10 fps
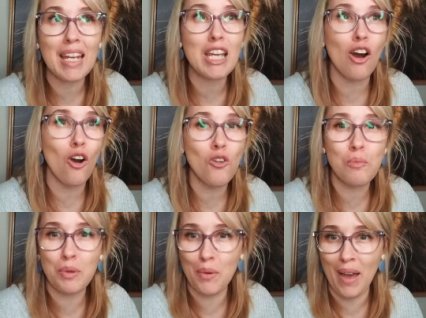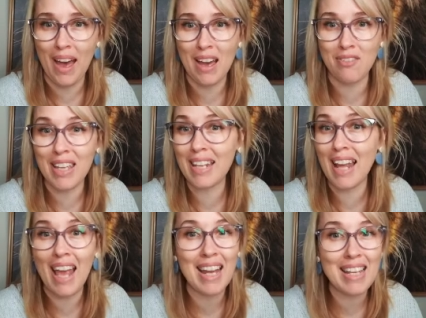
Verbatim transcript: any hope you have in